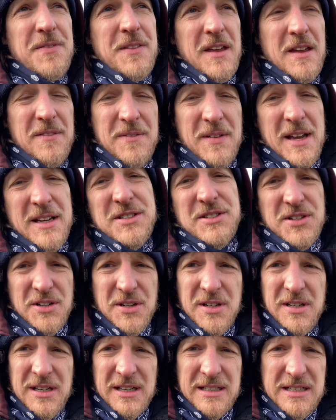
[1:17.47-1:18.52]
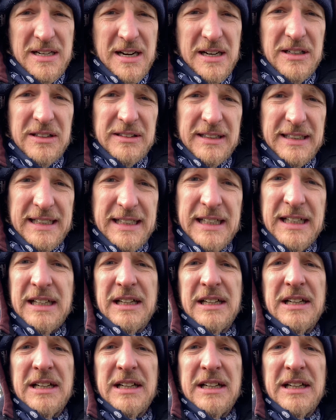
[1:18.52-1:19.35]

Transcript: the investor entirely